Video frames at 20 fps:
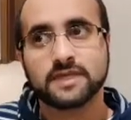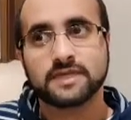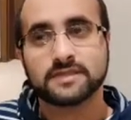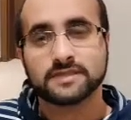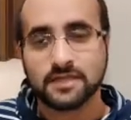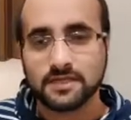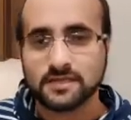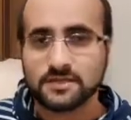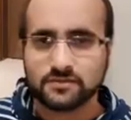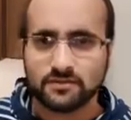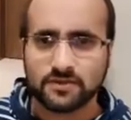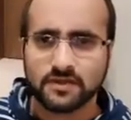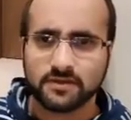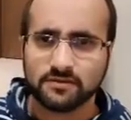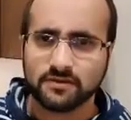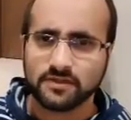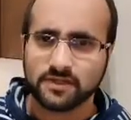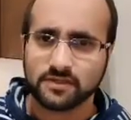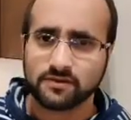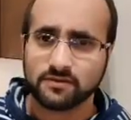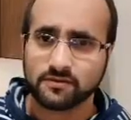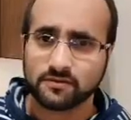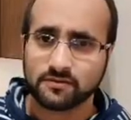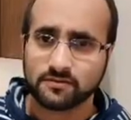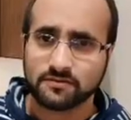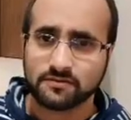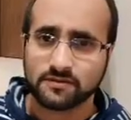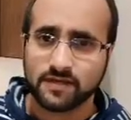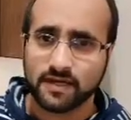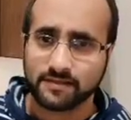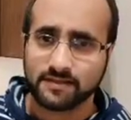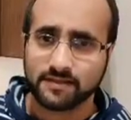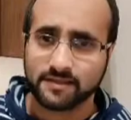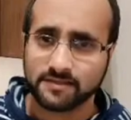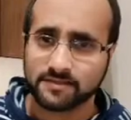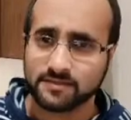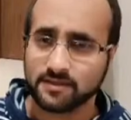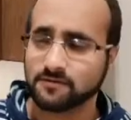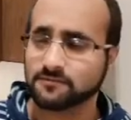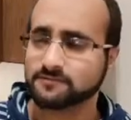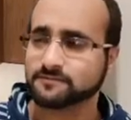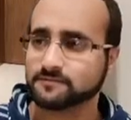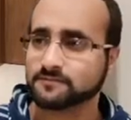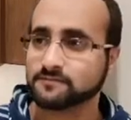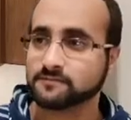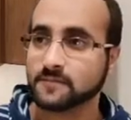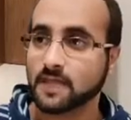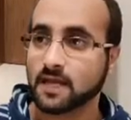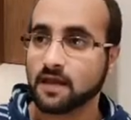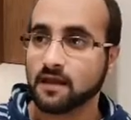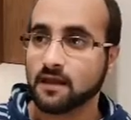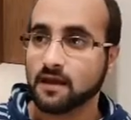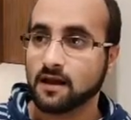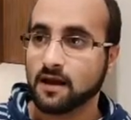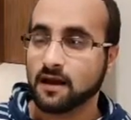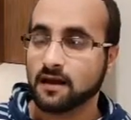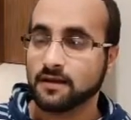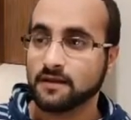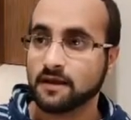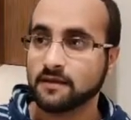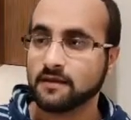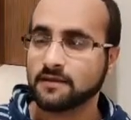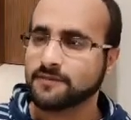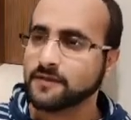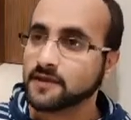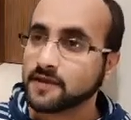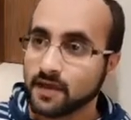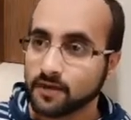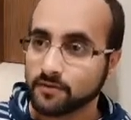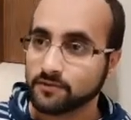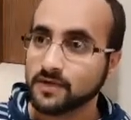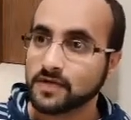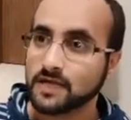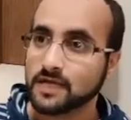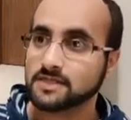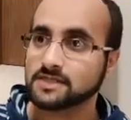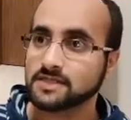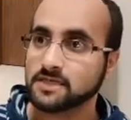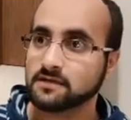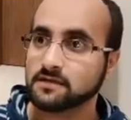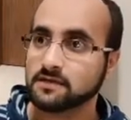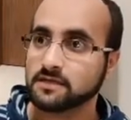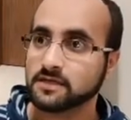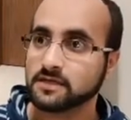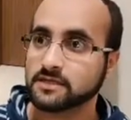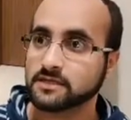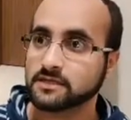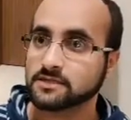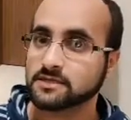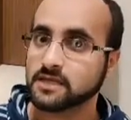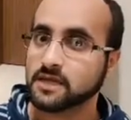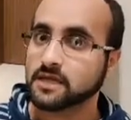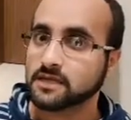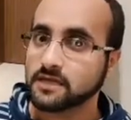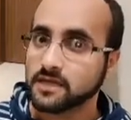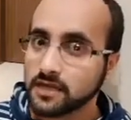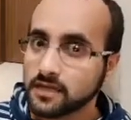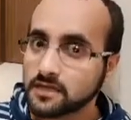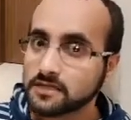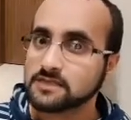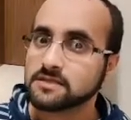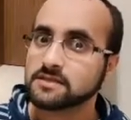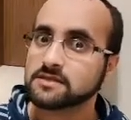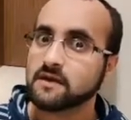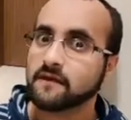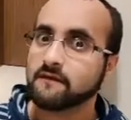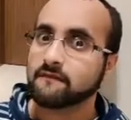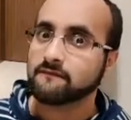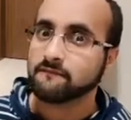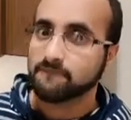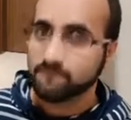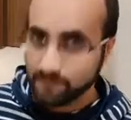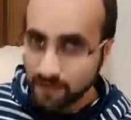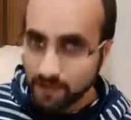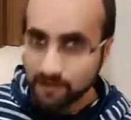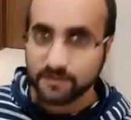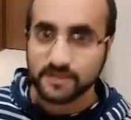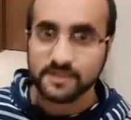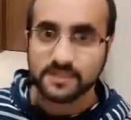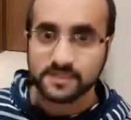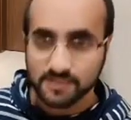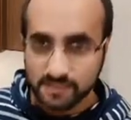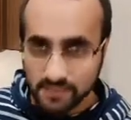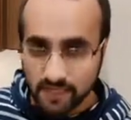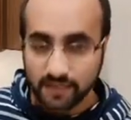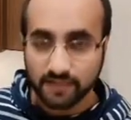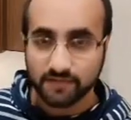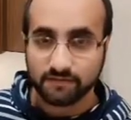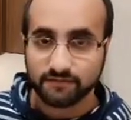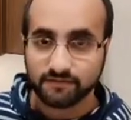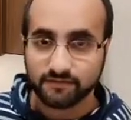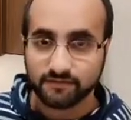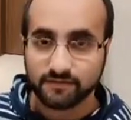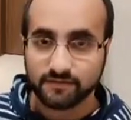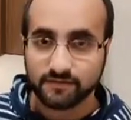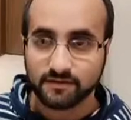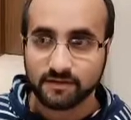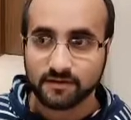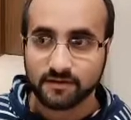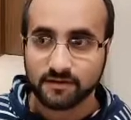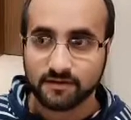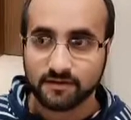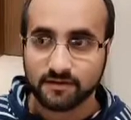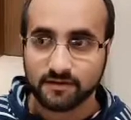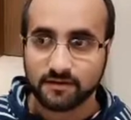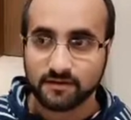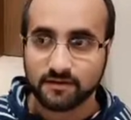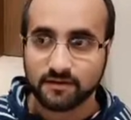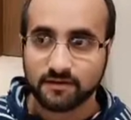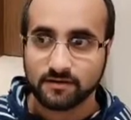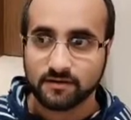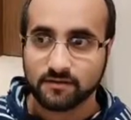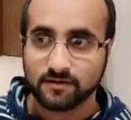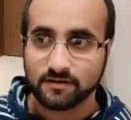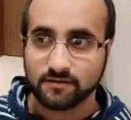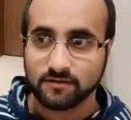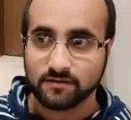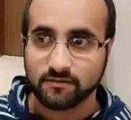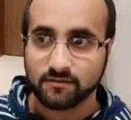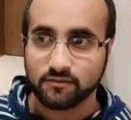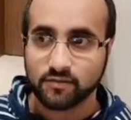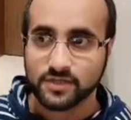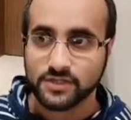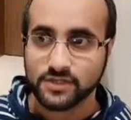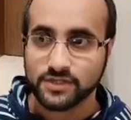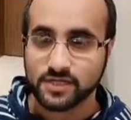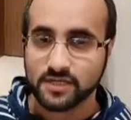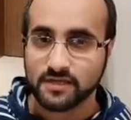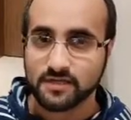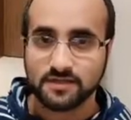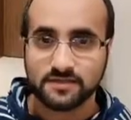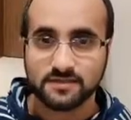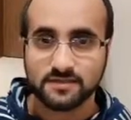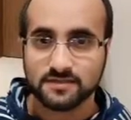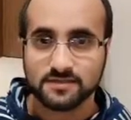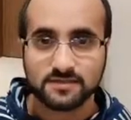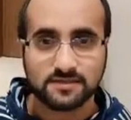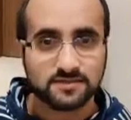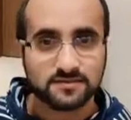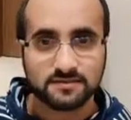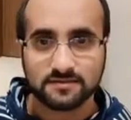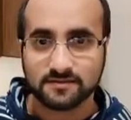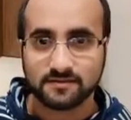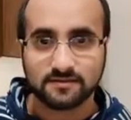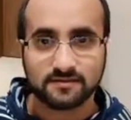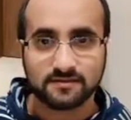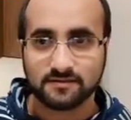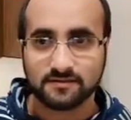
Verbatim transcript: it's it's really really cool i think so another thing i realized here is it is very safe which is